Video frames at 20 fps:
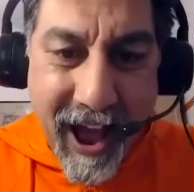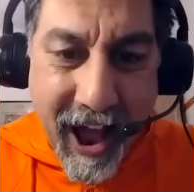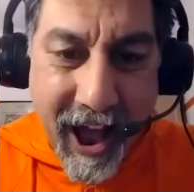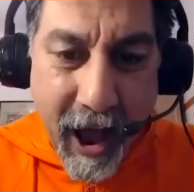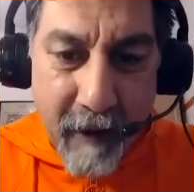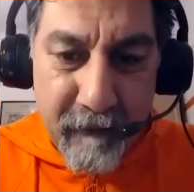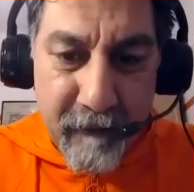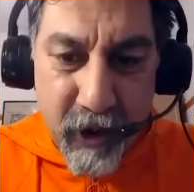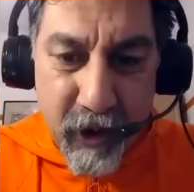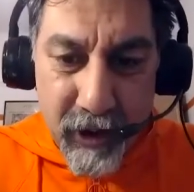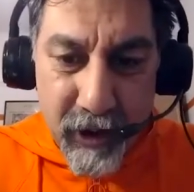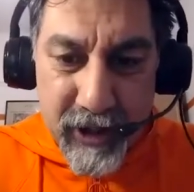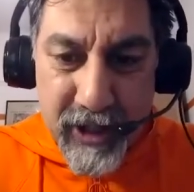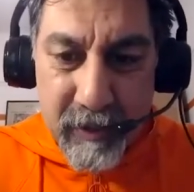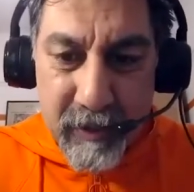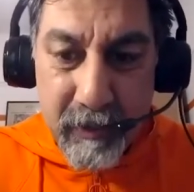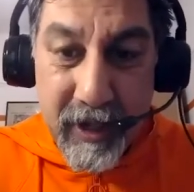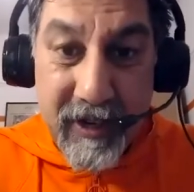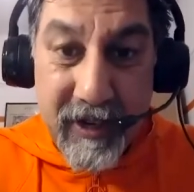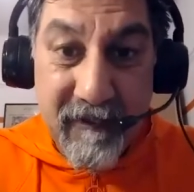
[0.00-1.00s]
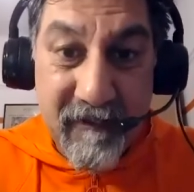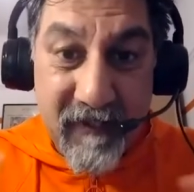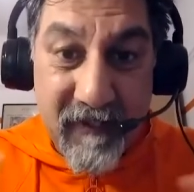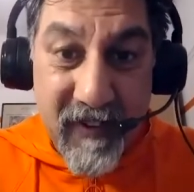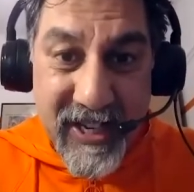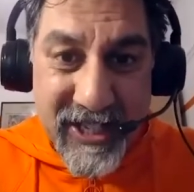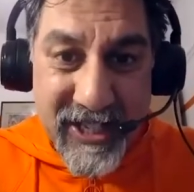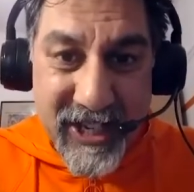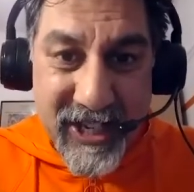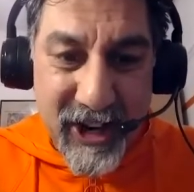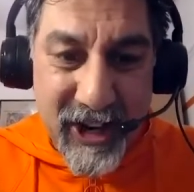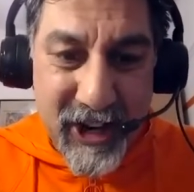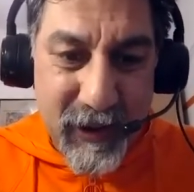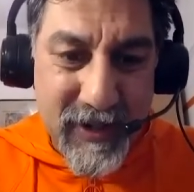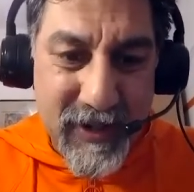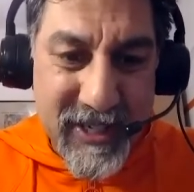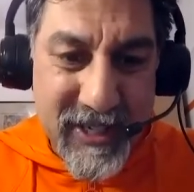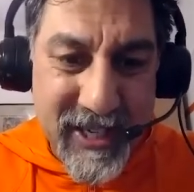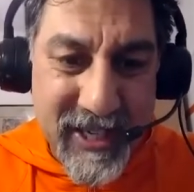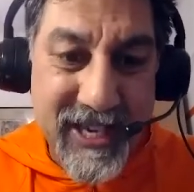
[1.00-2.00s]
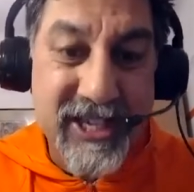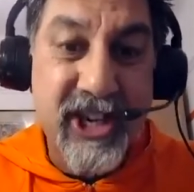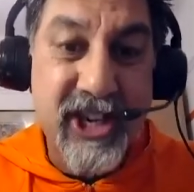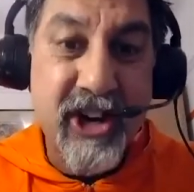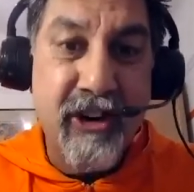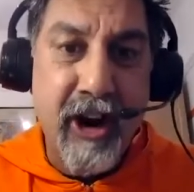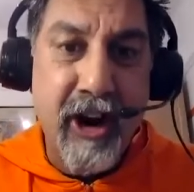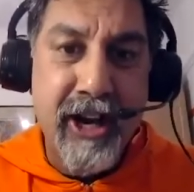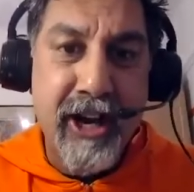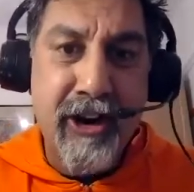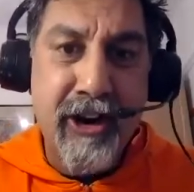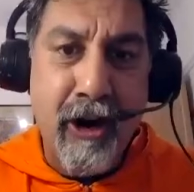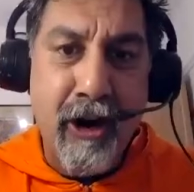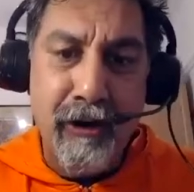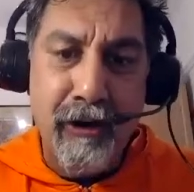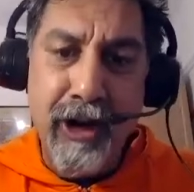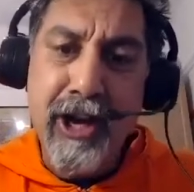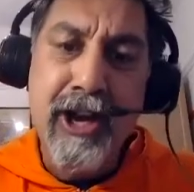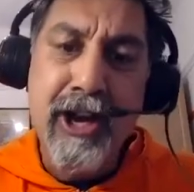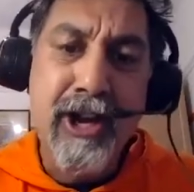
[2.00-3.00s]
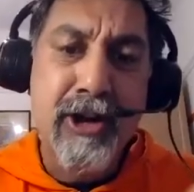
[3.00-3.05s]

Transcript: I've got to meet Festo USA's Craig Correia,